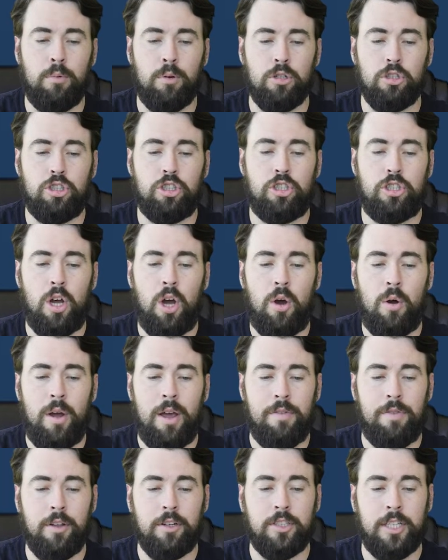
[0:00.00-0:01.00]
we'll show
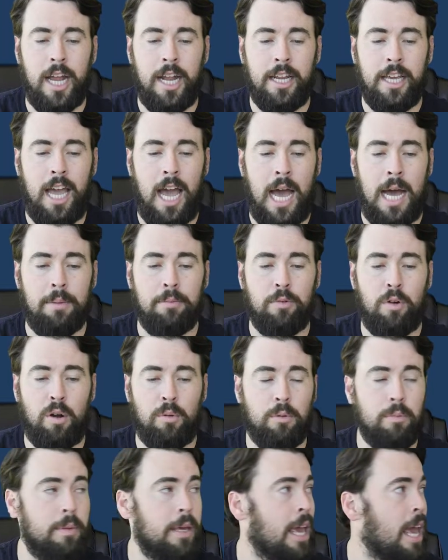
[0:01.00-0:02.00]
if there's any
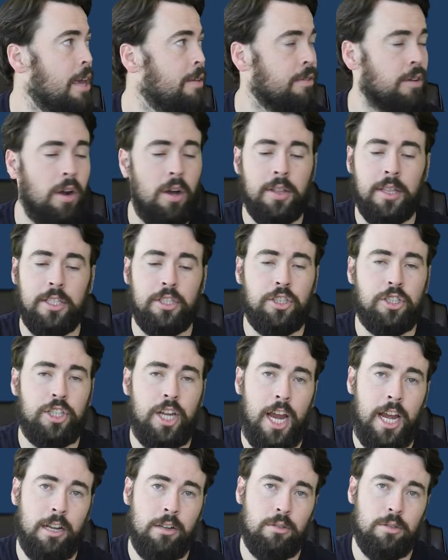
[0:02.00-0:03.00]
abnormal behavior on these
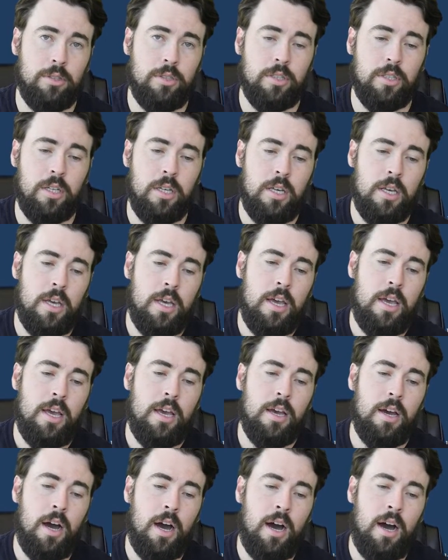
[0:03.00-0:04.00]
channels.
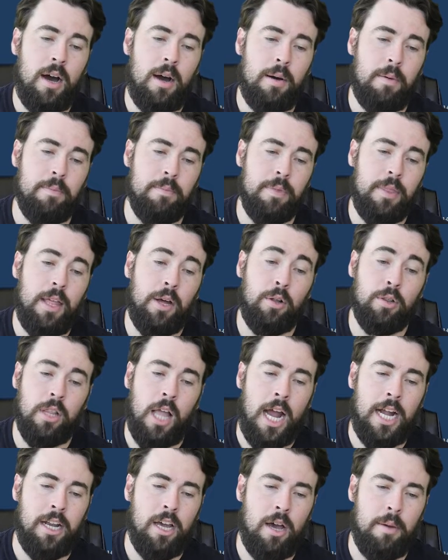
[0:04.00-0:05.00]
They'll
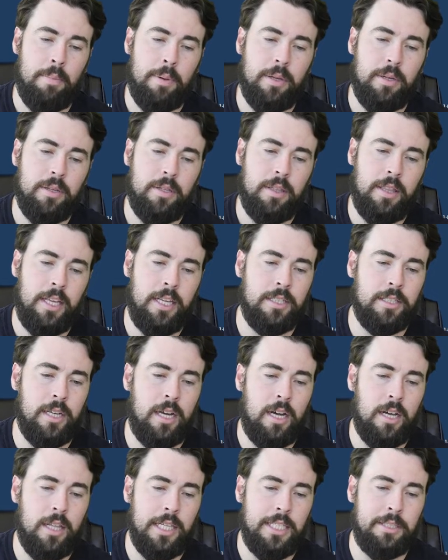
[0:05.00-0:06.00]
light up. These
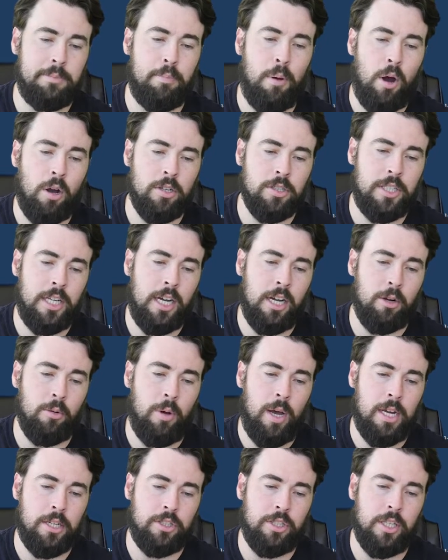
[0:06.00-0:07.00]
bars here
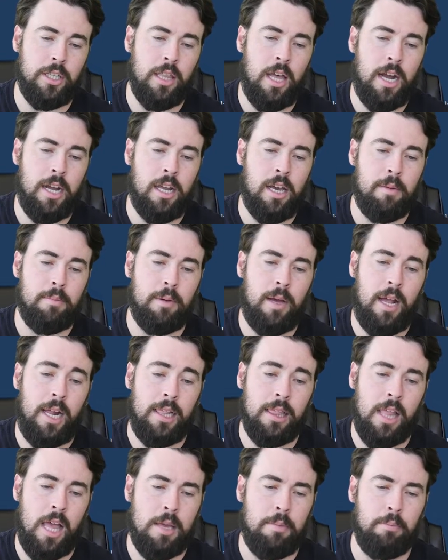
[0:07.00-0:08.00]
will actually light up a
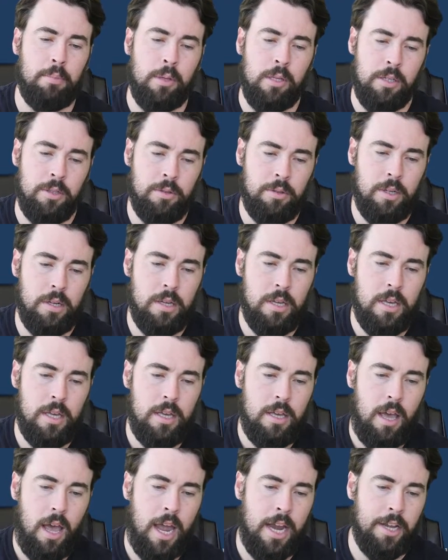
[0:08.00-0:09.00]
light blue,
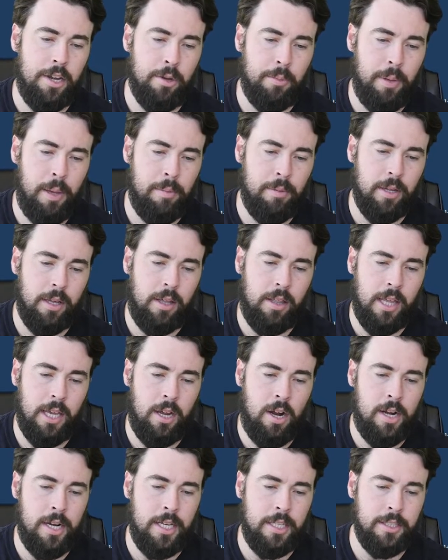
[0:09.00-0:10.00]
and you'll be able to
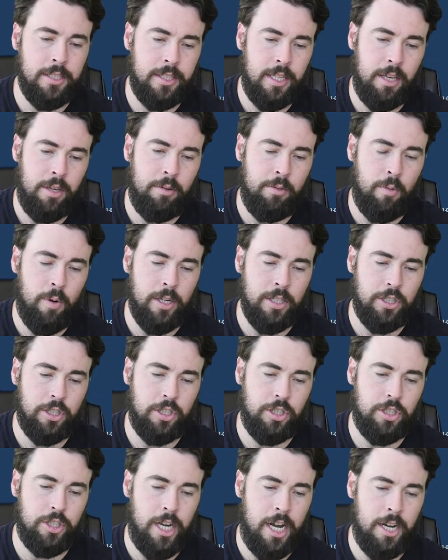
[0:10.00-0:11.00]
click on it and see
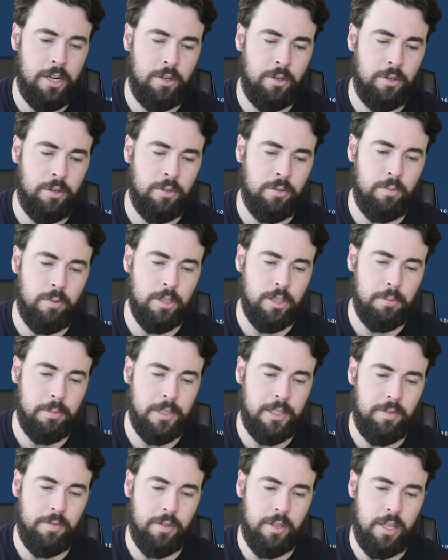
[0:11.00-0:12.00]
which channel was
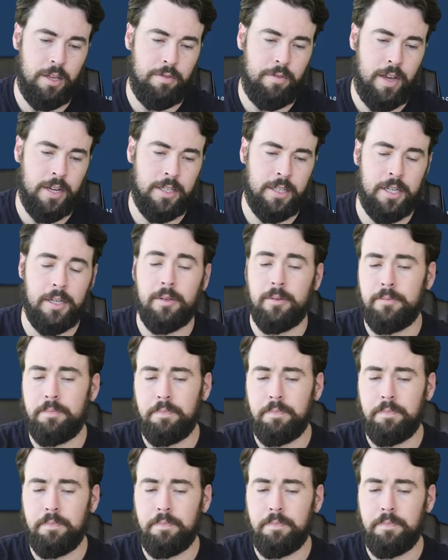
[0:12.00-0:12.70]
specifically affected